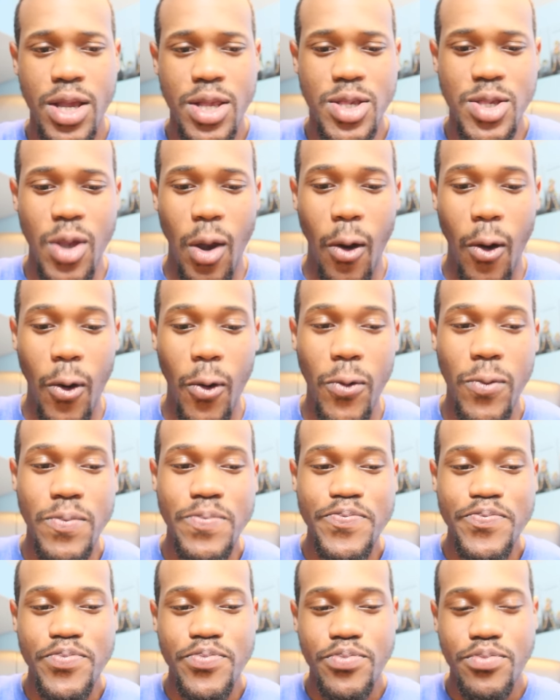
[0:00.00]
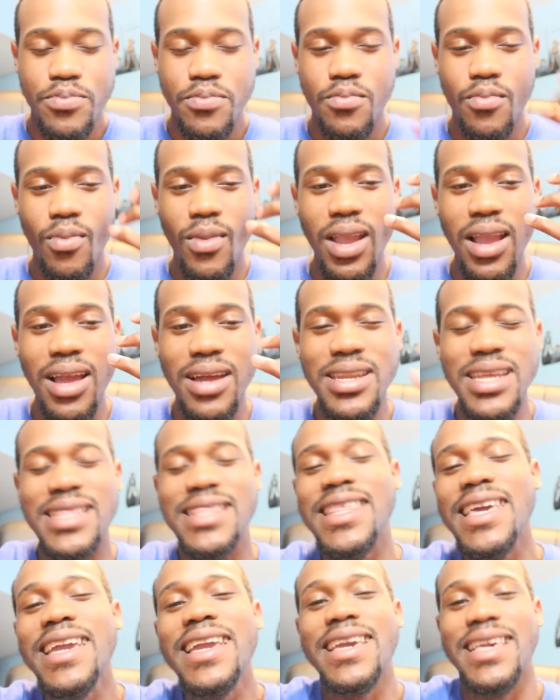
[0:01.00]
So the
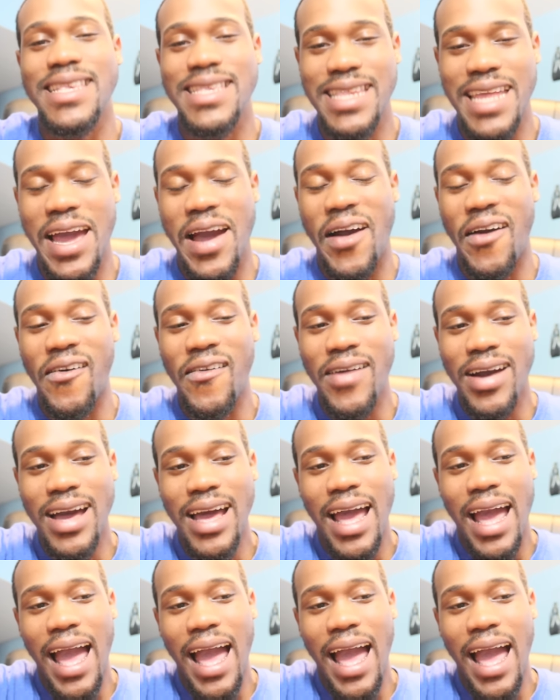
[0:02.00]
thing is now,